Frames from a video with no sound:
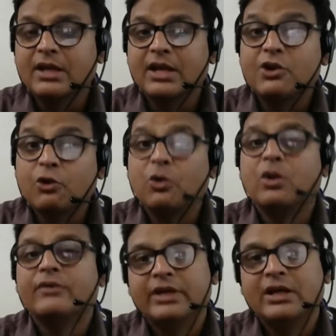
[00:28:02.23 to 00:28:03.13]
control
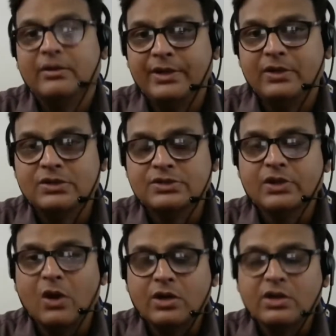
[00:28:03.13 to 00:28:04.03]
of the government. Also,
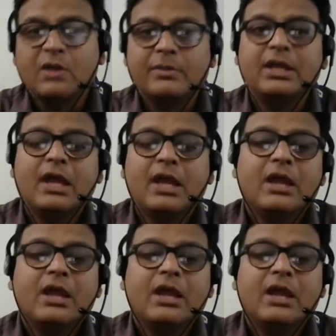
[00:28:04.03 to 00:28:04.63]
the autonomy.